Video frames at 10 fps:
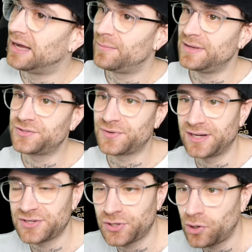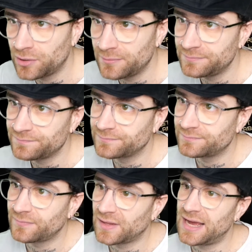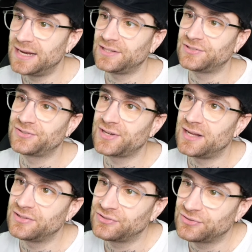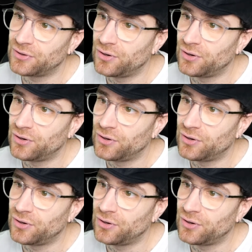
He's written his column, and it starts